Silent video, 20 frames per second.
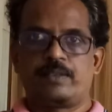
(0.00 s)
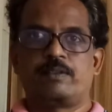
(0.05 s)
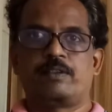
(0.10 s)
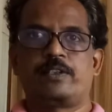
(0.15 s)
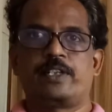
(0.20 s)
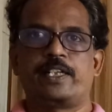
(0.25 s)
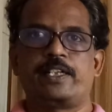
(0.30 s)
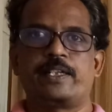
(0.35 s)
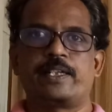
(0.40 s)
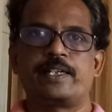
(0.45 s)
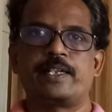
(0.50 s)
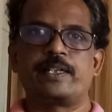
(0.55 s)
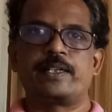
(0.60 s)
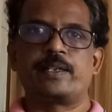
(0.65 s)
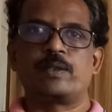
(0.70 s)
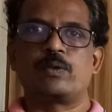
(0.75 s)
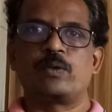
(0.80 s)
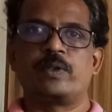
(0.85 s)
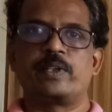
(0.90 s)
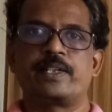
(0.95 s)
integrated
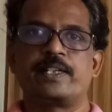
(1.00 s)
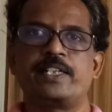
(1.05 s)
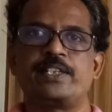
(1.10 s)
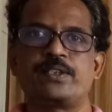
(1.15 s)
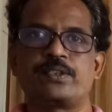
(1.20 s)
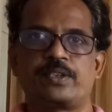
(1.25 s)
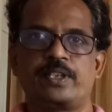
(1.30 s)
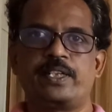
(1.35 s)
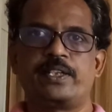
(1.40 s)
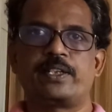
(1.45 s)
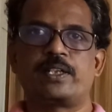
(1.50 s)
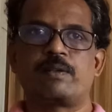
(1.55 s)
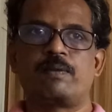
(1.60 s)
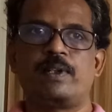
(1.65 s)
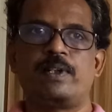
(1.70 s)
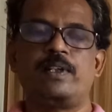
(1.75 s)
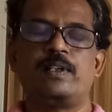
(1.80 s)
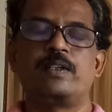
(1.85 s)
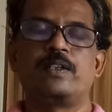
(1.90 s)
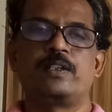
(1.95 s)
over its
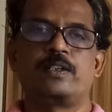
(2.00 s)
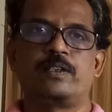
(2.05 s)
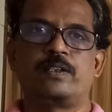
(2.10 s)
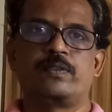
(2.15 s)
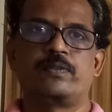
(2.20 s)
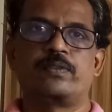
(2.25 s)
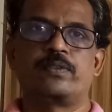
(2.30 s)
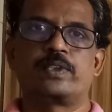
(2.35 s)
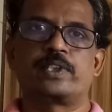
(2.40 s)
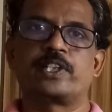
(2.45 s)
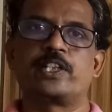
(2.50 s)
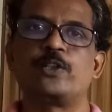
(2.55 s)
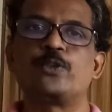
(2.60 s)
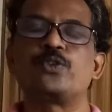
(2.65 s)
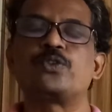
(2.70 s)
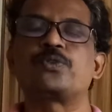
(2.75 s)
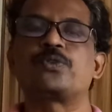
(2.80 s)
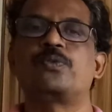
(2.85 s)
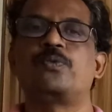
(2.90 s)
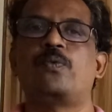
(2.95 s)
interval
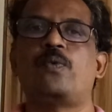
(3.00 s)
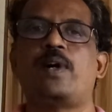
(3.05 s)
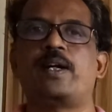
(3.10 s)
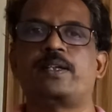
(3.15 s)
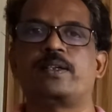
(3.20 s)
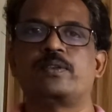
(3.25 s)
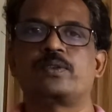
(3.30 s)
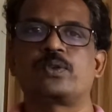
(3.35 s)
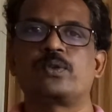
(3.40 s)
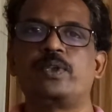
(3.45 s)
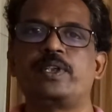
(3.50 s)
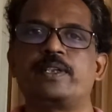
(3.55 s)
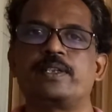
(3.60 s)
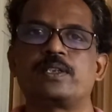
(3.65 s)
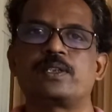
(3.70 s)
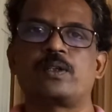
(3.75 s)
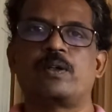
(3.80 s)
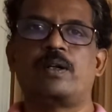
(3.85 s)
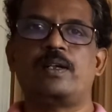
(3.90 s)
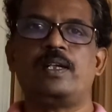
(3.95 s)
gives 1. So it is
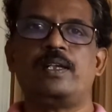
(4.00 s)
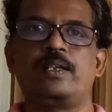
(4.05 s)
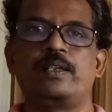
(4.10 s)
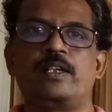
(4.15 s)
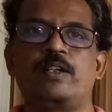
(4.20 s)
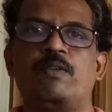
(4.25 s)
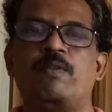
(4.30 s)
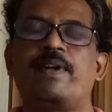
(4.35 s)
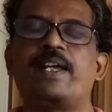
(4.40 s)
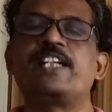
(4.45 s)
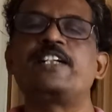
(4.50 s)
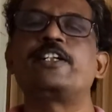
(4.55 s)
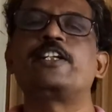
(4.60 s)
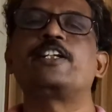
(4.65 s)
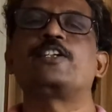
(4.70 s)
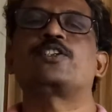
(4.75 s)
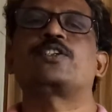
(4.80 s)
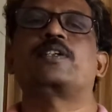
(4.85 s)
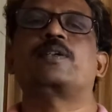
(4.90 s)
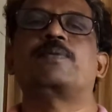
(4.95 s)
called valid
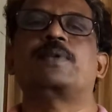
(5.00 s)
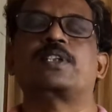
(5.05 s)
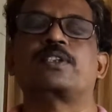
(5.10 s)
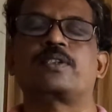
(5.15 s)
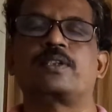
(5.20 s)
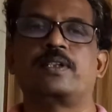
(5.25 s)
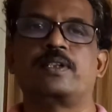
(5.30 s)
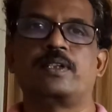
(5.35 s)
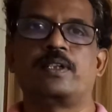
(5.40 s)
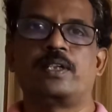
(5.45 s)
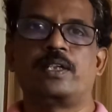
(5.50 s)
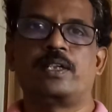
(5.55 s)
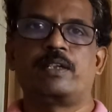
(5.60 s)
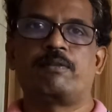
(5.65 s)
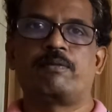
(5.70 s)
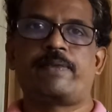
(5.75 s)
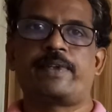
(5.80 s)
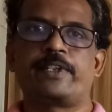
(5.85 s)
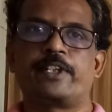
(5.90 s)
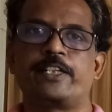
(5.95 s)
density function.
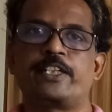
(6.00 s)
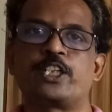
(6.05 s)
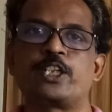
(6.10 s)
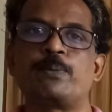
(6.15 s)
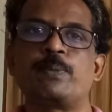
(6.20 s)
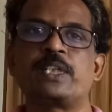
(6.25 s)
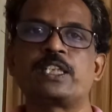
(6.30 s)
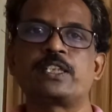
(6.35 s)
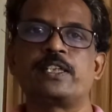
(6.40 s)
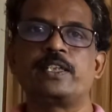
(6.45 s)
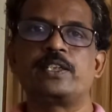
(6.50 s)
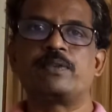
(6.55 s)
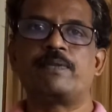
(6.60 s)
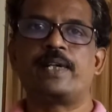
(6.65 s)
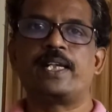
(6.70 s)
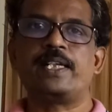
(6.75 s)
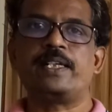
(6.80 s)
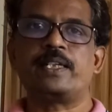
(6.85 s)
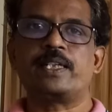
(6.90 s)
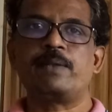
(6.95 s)
Density function is
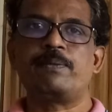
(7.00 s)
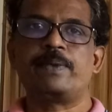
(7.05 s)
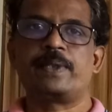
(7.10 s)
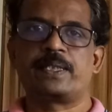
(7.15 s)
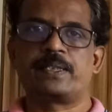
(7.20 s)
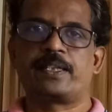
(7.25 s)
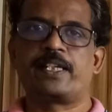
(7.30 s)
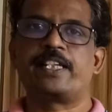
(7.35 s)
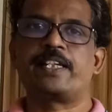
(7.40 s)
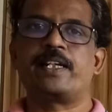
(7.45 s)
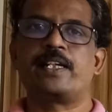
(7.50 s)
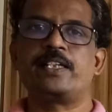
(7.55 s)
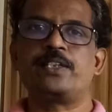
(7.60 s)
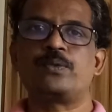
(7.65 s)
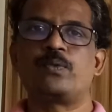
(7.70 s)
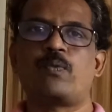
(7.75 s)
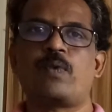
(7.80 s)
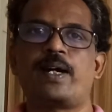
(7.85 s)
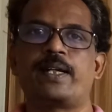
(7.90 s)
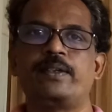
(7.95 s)
valid if its area is
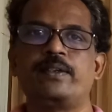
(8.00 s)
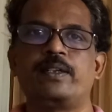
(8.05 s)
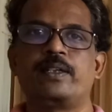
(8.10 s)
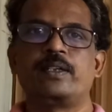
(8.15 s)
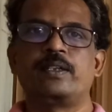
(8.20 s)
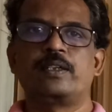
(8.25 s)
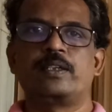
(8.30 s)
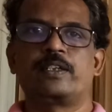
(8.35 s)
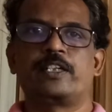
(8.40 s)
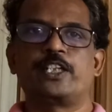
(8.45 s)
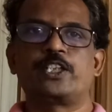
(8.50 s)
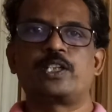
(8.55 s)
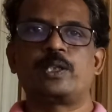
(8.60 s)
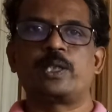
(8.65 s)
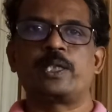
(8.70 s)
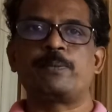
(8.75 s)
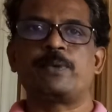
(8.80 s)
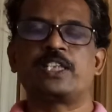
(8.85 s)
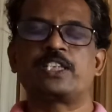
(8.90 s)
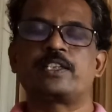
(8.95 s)
1. Density
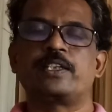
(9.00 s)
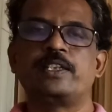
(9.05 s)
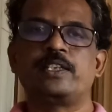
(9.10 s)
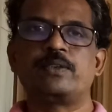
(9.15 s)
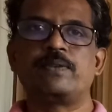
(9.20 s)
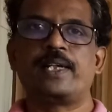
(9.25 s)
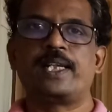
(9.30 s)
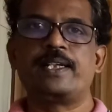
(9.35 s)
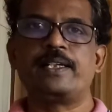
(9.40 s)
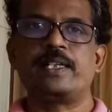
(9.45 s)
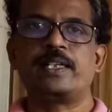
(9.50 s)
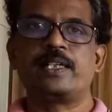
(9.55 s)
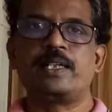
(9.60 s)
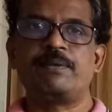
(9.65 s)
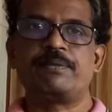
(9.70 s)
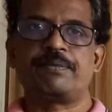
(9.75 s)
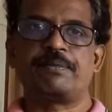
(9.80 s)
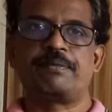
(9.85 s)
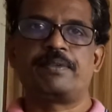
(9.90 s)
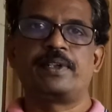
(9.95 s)
function is valid
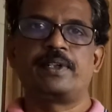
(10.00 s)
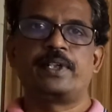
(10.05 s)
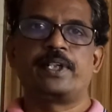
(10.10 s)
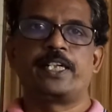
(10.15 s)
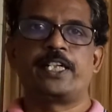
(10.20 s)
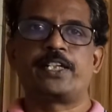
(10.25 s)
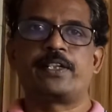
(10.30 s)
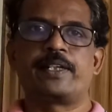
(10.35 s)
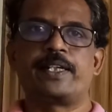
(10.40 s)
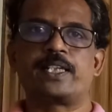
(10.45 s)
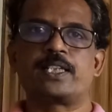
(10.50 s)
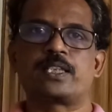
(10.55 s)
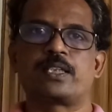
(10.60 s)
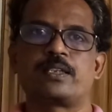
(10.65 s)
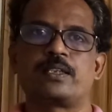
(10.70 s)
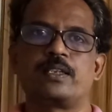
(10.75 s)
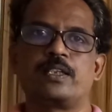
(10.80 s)
if it takes